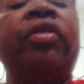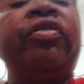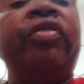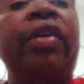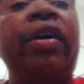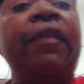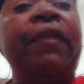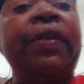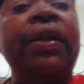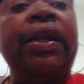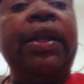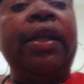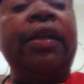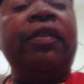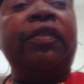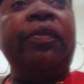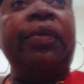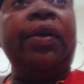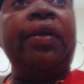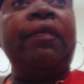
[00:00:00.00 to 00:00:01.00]
draw for the
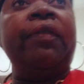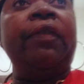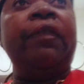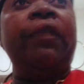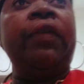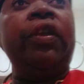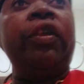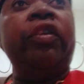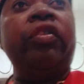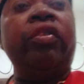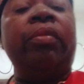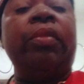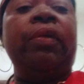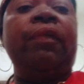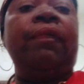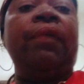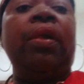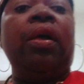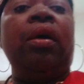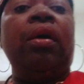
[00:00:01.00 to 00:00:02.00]
next one to finish up
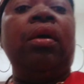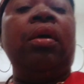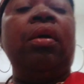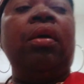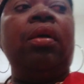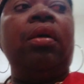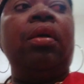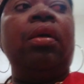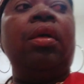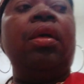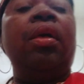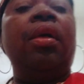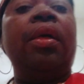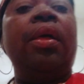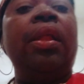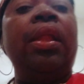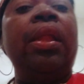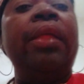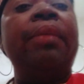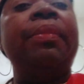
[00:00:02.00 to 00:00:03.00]
the vlog.
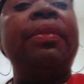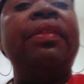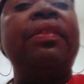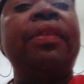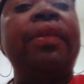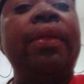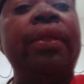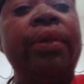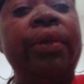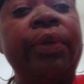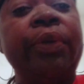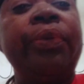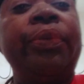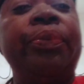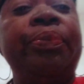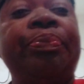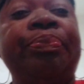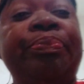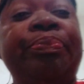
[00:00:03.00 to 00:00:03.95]
And let me tell you,